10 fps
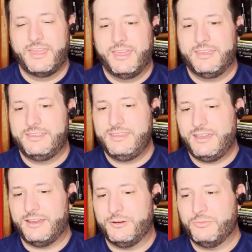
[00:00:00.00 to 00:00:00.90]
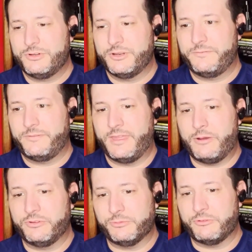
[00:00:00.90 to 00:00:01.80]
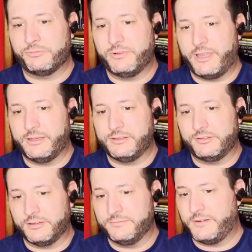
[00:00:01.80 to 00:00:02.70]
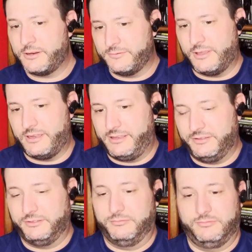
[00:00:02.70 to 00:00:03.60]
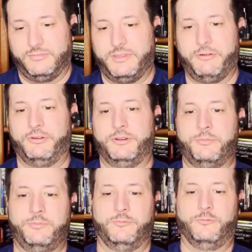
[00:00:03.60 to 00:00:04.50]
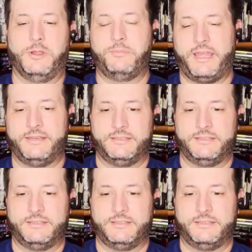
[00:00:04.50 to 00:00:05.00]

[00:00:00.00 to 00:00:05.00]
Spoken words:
Yeah, I wonder if that was what was planned instead of Firefly. Is they're going to repaint an